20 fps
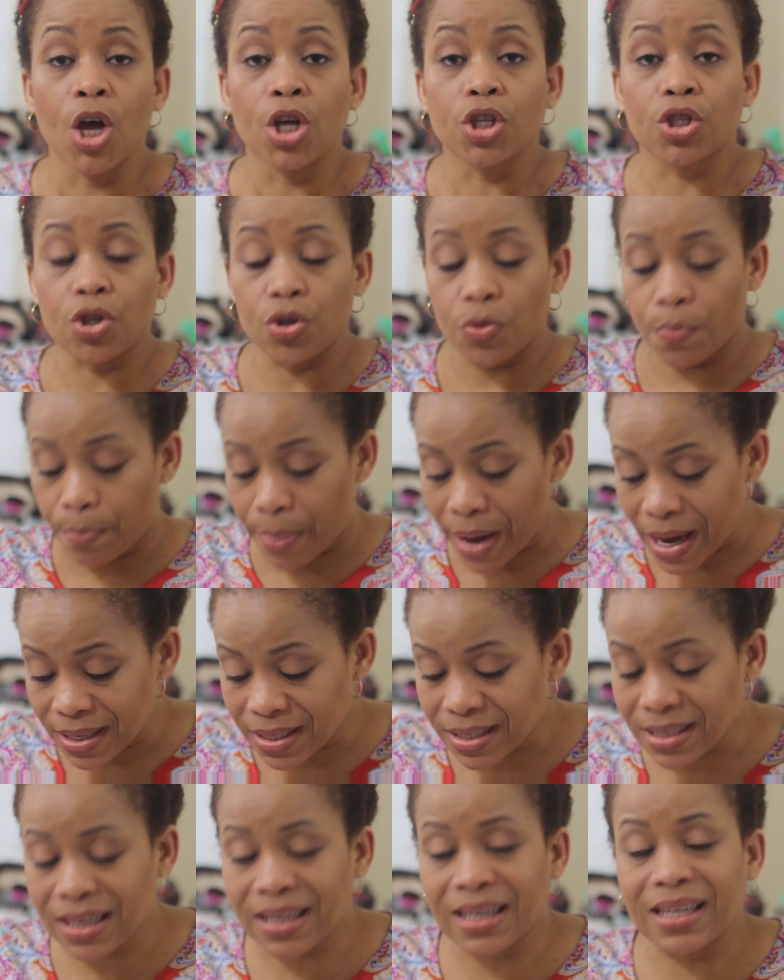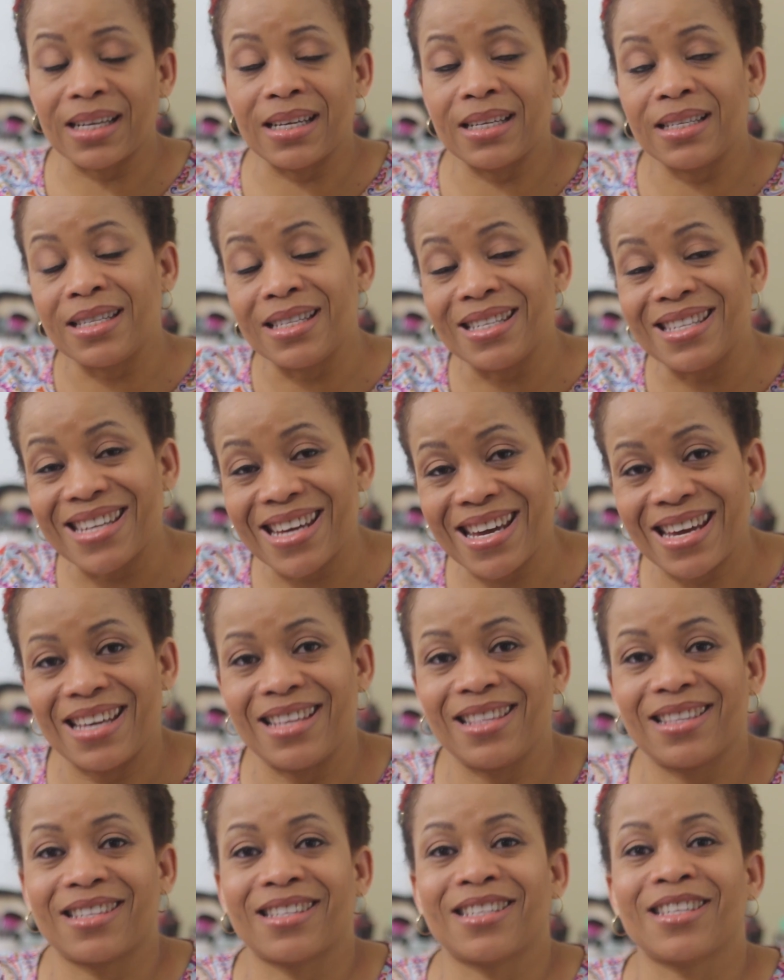So you basically
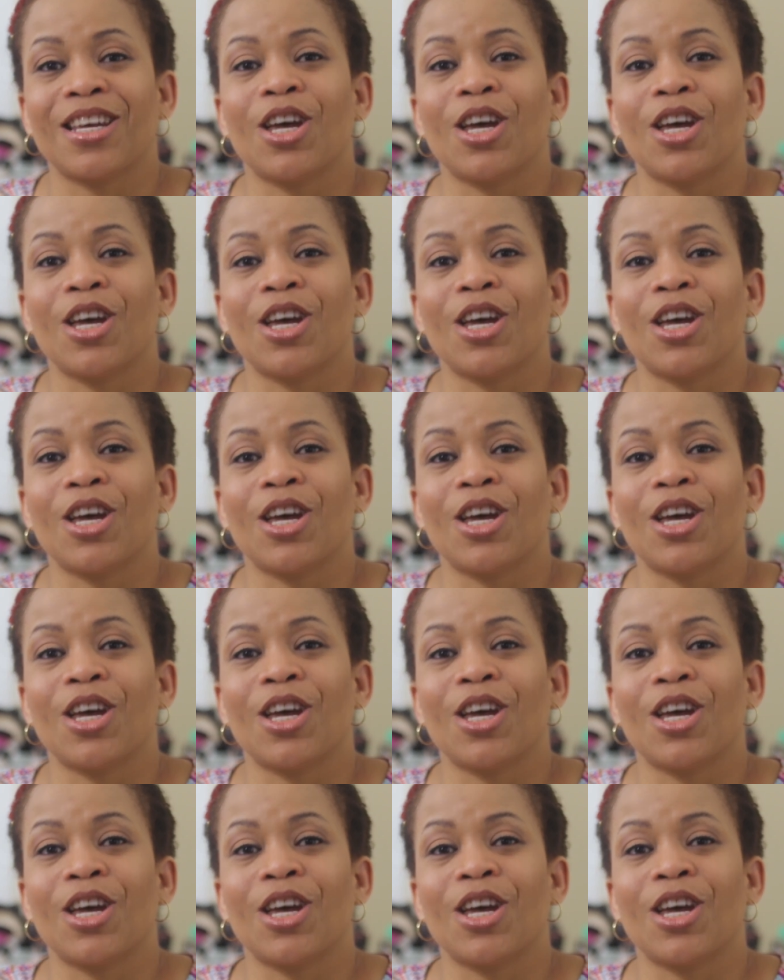need